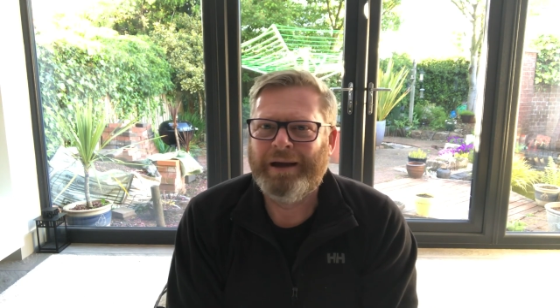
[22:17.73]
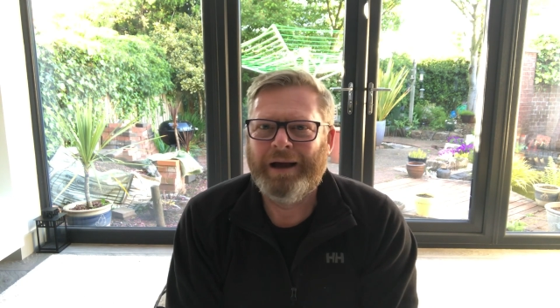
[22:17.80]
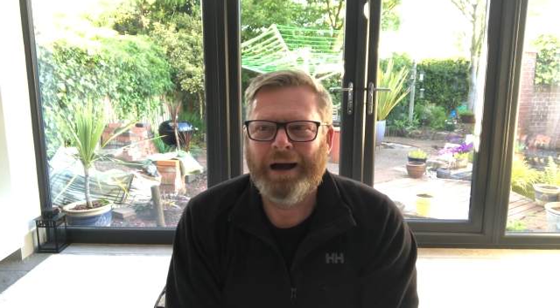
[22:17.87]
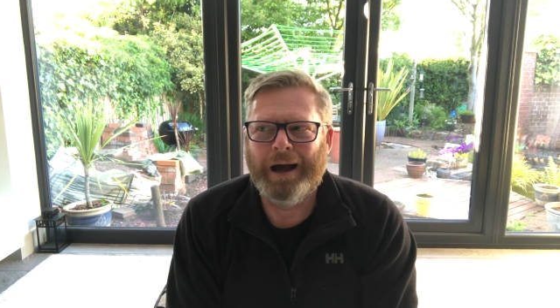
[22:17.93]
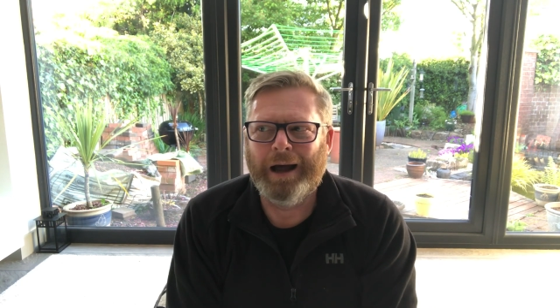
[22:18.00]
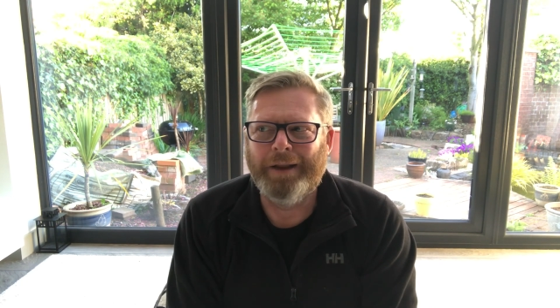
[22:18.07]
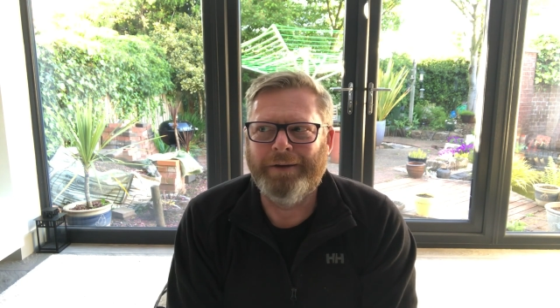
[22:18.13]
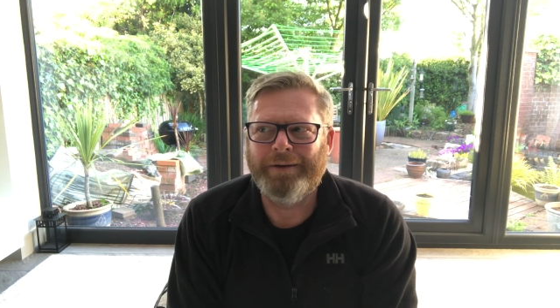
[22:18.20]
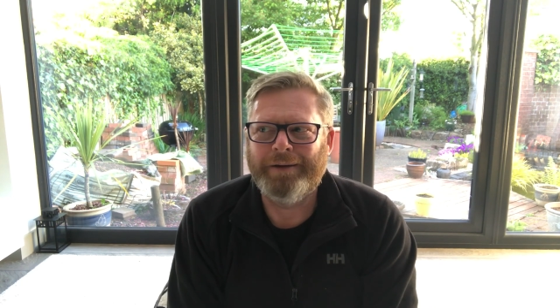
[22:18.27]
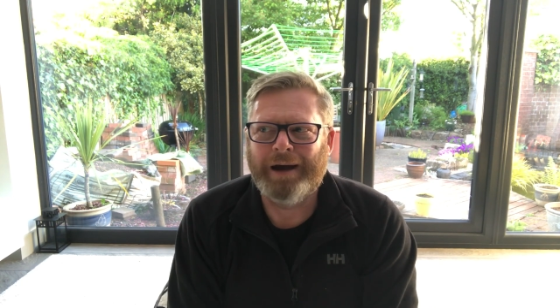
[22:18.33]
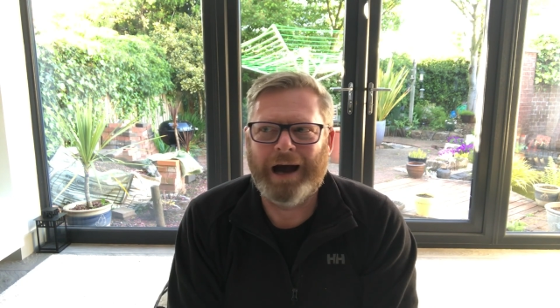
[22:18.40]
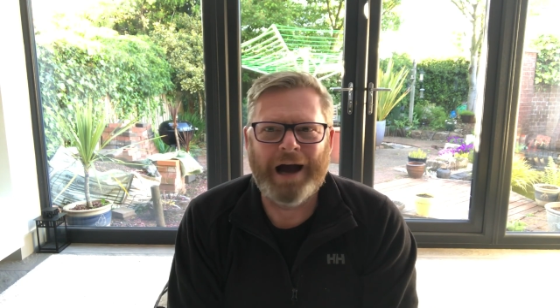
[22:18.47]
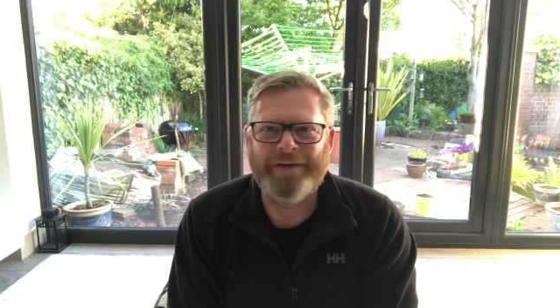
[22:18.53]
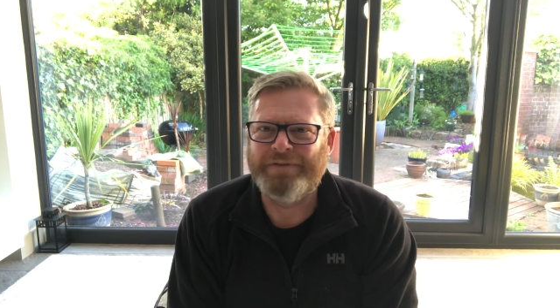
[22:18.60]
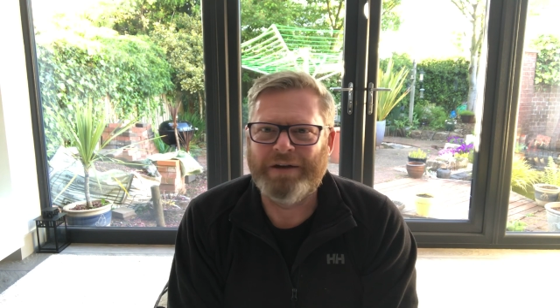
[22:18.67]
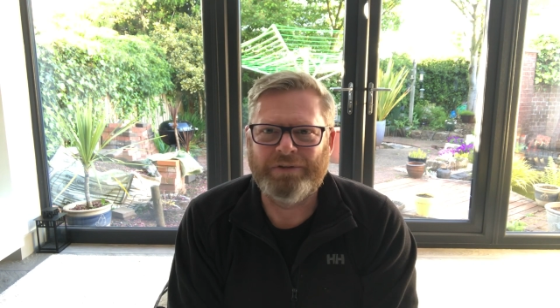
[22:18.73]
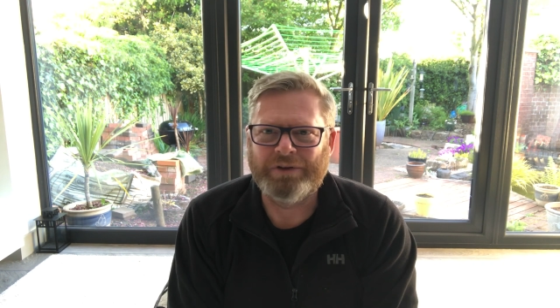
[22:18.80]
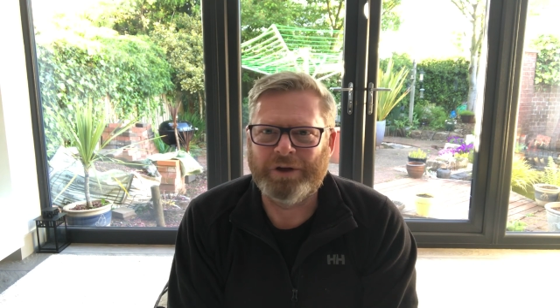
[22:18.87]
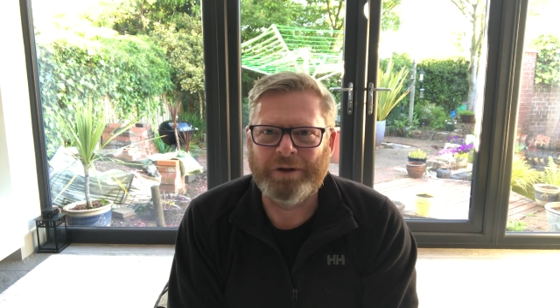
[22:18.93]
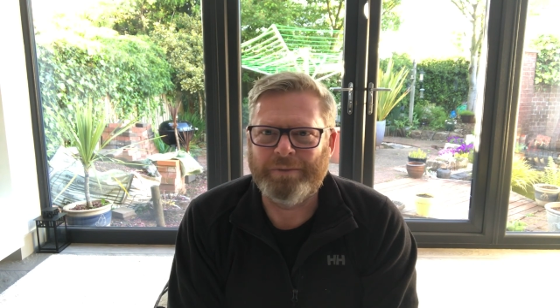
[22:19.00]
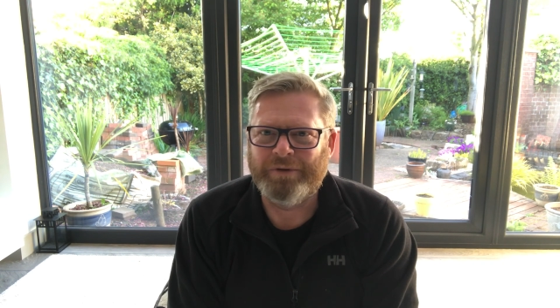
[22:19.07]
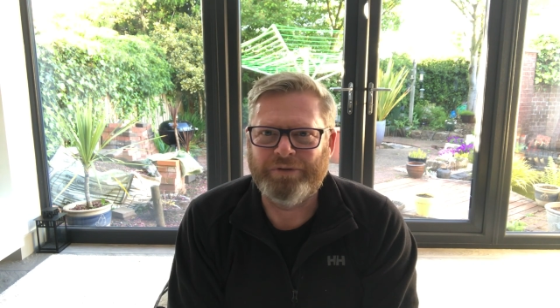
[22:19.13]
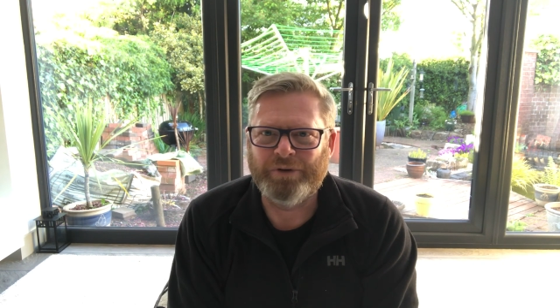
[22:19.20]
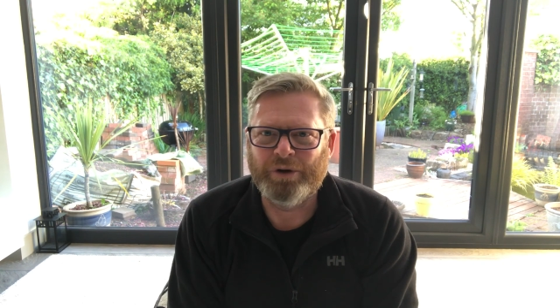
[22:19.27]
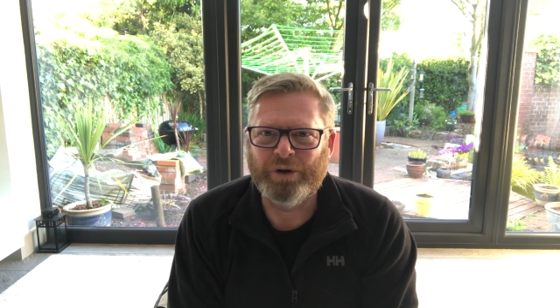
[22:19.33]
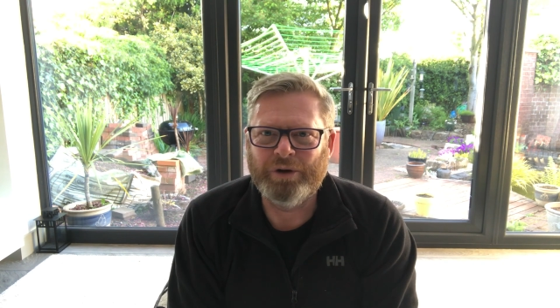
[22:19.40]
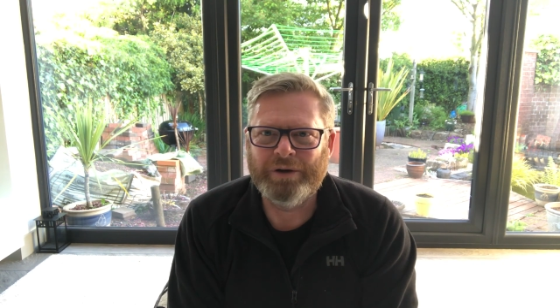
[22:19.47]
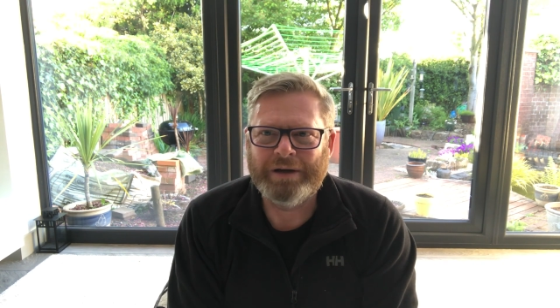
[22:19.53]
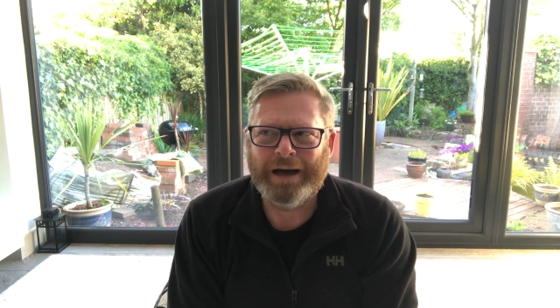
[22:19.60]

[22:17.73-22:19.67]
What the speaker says: And I've never done it before.